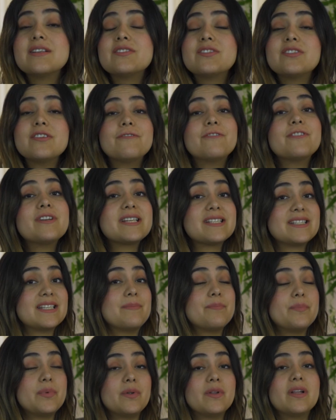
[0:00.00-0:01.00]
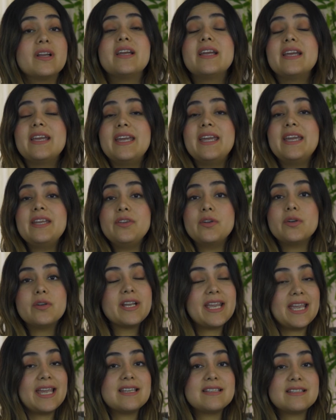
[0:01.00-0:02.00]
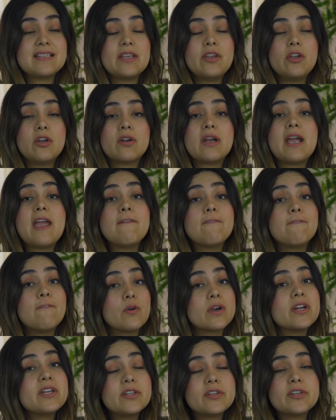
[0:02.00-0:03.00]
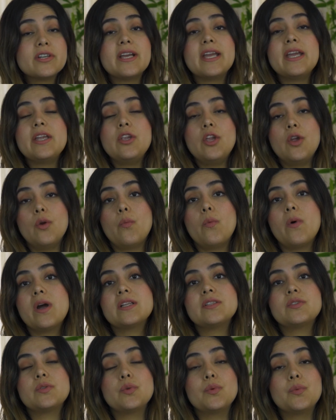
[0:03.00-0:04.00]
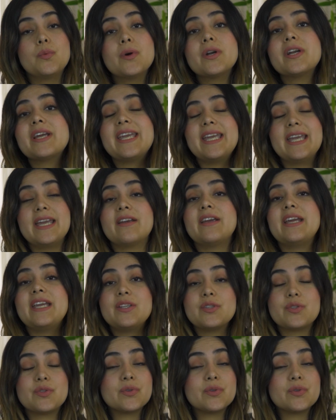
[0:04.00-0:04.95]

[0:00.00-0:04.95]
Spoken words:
So for example, in your case that you're a foreigner and you want to work here in